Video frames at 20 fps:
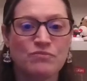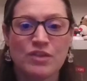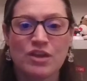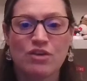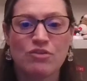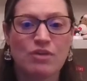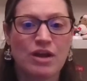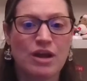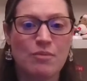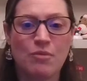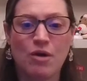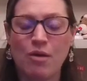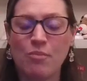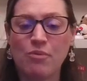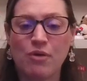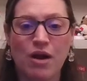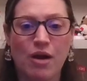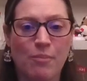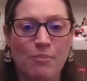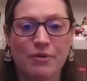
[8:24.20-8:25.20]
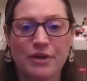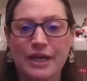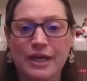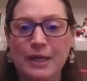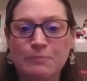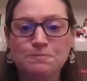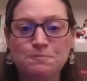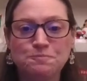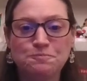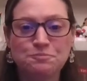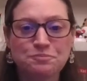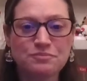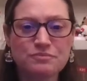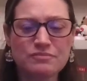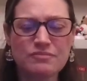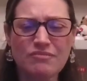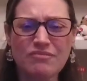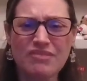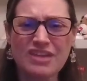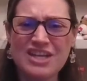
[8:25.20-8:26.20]
great mall property.
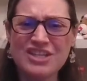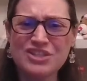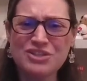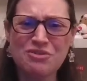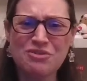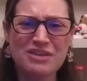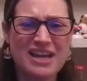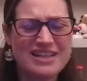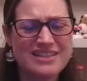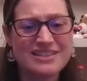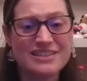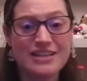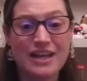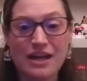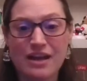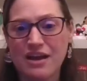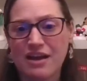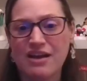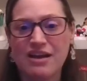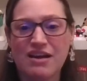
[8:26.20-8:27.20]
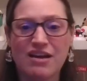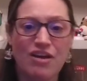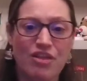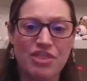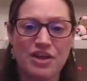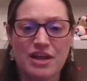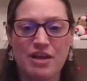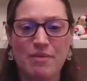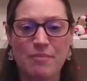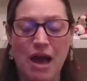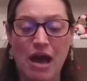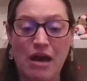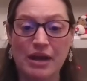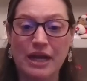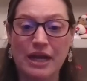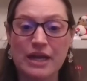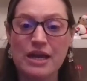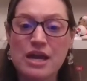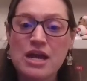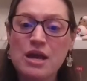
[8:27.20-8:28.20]
And so Kate's like, oh, I'll think about
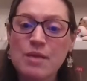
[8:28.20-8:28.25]
it.